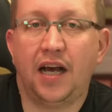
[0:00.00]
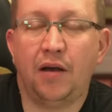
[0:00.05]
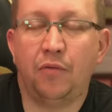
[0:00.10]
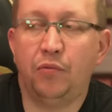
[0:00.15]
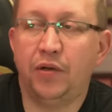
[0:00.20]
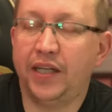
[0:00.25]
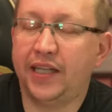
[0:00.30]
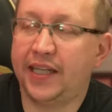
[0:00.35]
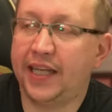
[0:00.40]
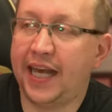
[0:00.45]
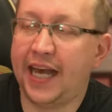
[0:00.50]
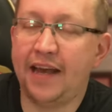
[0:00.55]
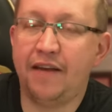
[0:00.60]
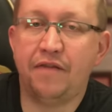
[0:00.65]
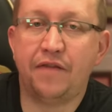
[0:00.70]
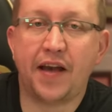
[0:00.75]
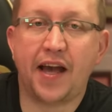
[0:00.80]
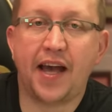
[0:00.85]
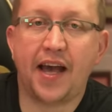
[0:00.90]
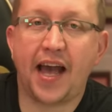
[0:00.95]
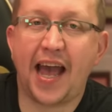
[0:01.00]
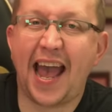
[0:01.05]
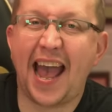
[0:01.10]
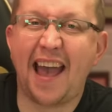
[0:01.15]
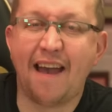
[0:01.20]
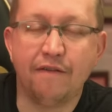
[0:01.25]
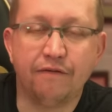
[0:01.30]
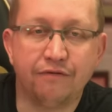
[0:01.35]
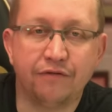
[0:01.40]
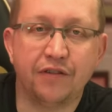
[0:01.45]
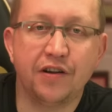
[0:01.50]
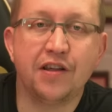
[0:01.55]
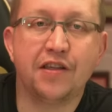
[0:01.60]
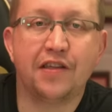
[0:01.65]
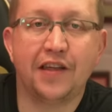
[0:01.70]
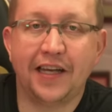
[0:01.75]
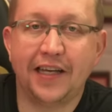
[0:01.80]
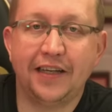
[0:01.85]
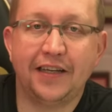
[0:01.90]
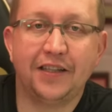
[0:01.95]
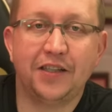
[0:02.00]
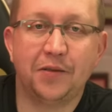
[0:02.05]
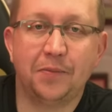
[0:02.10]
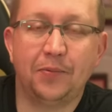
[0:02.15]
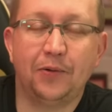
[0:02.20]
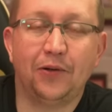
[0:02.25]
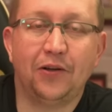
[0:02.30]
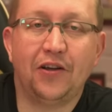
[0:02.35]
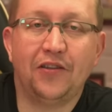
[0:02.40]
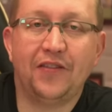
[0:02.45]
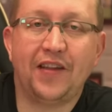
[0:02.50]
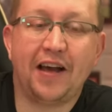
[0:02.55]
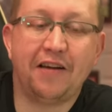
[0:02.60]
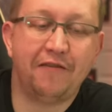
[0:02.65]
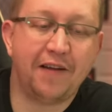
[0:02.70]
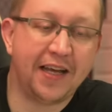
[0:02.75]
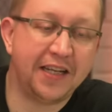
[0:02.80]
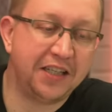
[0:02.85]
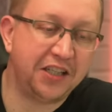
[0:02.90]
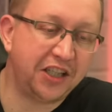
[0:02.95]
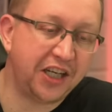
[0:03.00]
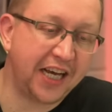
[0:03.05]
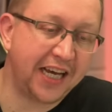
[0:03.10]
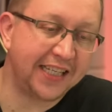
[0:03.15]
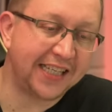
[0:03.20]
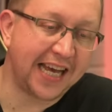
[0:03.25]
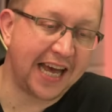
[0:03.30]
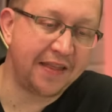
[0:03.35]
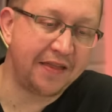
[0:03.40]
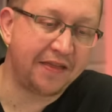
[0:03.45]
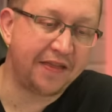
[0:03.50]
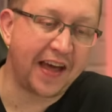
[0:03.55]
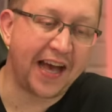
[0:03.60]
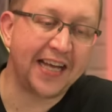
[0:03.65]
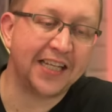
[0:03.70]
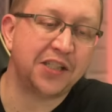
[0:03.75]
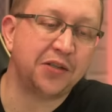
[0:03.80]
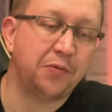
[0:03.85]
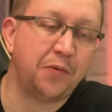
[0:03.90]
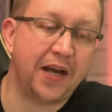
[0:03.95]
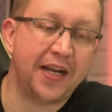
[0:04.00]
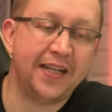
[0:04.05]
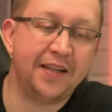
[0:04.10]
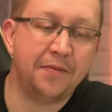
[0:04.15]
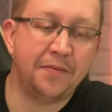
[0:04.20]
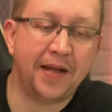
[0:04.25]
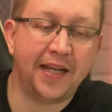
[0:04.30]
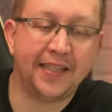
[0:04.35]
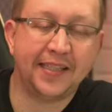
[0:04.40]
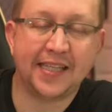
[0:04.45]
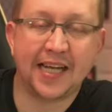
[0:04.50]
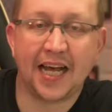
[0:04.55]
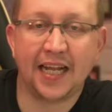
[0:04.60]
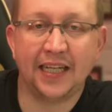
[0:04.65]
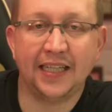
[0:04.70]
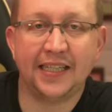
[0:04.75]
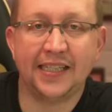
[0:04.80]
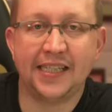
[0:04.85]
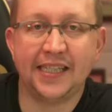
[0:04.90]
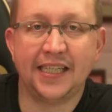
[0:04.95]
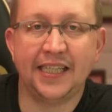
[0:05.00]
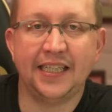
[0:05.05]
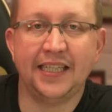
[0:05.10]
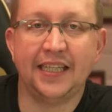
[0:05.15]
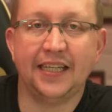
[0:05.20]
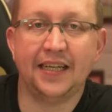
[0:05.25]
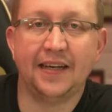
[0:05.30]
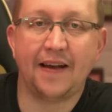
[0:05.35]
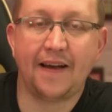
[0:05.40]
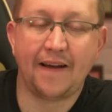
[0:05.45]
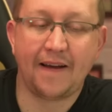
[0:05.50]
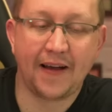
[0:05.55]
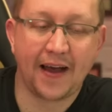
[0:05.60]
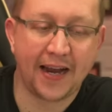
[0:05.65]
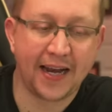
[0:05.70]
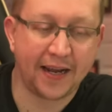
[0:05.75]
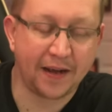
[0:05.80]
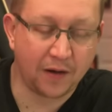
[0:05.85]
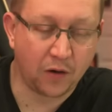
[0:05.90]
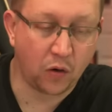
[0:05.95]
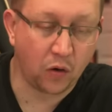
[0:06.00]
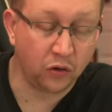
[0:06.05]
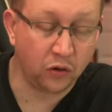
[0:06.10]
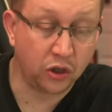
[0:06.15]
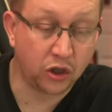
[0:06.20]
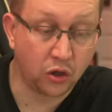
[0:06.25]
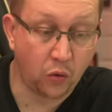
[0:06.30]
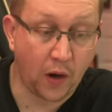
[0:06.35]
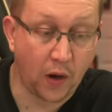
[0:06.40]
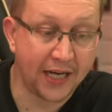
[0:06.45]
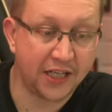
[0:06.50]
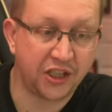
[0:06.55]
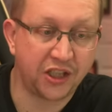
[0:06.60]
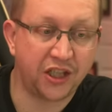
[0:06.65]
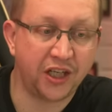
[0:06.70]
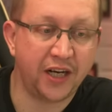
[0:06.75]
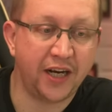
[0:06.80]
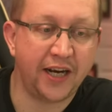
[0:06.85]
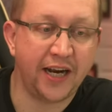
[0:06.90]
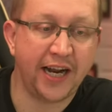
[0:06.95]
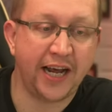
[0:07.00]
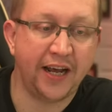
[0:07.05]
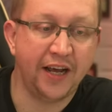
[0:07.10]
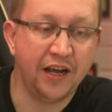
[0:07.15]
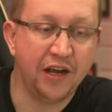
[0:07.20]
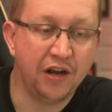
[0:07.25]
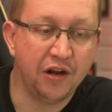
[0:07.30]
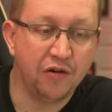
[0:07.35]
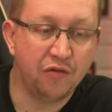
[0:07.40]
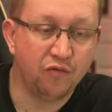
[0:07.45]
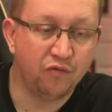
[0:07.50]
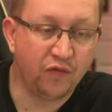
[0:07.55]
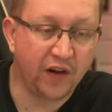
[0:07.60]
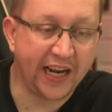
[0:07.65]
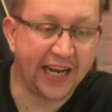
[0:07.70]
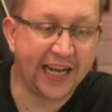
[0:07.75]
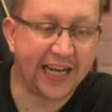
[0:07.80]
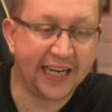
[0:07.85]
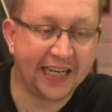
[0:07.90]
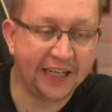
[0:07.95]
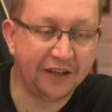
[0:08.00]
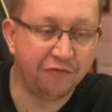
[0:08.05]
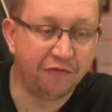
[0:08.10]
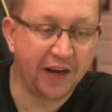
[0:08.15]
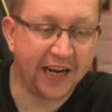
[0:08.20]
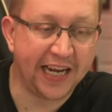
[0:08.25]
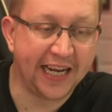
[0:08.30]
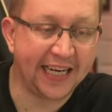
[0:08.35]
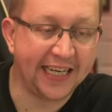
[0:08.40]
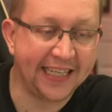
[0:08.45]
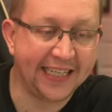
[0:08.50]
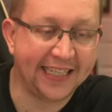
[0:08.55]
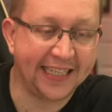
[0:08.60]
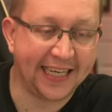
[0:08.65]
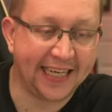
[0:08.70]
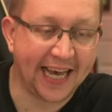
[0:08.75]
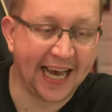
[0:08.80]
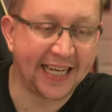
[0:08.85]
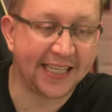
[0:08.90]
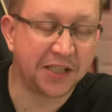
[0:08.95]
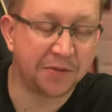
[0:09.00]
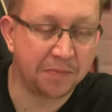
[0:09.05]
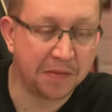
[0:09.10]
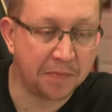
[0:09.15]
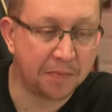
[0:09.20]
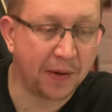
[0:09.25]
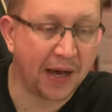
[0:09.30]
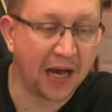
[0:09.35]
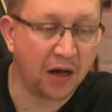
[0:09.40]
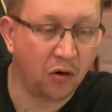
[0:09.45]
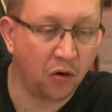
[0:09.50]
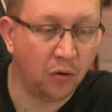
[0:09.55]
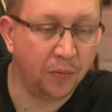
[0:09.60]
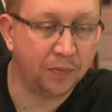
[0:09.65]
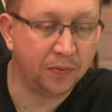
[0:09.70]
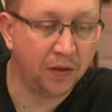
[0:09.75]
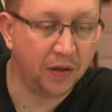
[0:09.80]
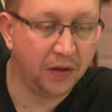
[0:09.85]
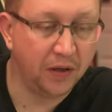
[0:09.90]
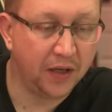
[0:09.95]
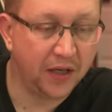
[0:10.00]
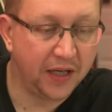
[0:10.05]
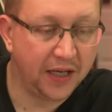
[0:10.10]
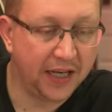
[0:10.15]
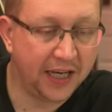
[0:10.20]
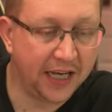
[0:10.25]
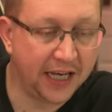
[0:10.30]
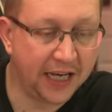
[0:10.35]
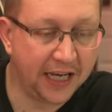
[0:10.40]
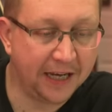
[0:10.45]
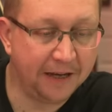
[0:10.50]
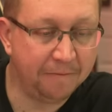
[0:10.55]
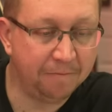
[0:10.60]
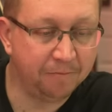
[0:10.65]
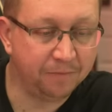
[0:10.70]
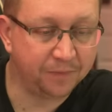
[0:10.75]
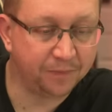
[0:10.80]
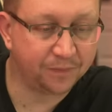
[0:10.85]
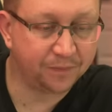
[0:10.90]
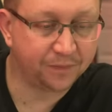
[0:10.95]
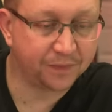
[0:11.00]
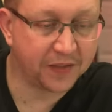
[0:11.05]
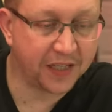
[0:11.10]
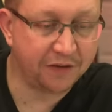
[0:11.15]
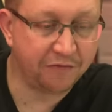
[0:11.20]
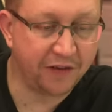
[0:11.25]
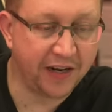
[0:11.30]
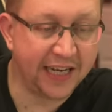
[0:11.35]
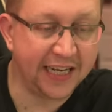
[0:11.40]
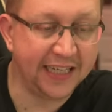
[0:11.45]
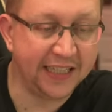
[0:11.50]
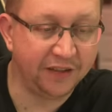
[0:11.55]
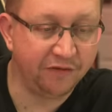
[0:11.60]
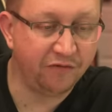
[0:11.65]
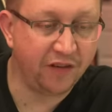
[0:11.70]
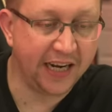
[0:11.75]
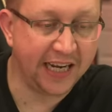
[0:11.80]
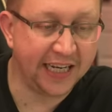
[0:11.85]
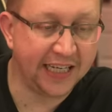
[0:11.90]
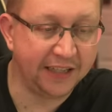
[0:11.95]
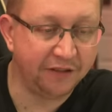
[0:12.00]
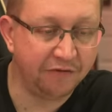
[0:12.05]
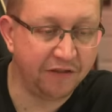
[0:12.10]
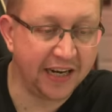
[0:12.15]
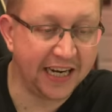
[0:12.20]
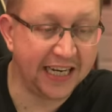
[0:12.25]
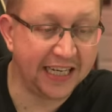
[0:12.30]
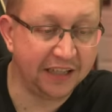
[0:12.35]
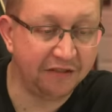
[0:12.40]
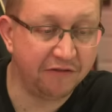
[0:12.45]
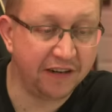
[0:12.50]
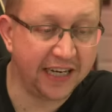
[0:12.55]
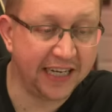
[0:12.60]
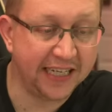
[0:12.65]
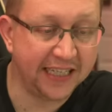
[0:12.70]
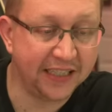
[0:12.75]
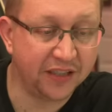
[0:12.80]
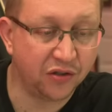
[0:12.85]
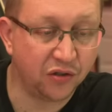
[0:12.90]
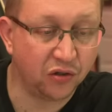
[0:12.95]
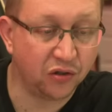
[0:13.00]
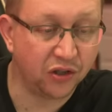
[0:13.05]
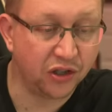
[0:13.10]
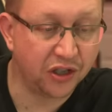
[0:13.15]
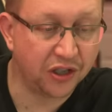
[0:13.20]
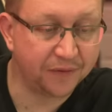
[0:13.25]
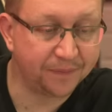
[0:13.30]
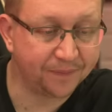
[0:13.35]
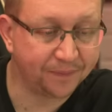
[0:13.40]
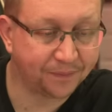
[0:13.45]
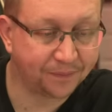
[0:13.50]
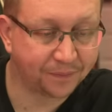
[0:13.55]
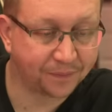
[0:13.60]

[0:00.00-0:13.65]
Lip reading: And we give everything to pull on that red shirt. And that's when the mentality and us questioning it really, really gets me back up. It really, really, really, really does.